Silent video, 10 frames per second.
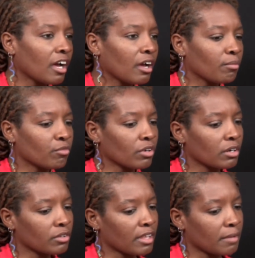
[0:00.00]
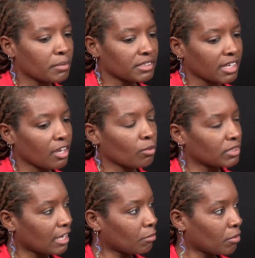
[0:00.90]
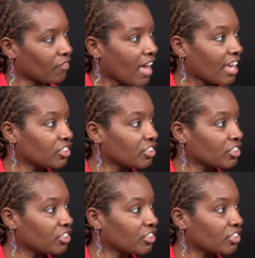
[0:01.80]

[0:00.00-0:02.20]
um, uh, that Paseo was able to provide.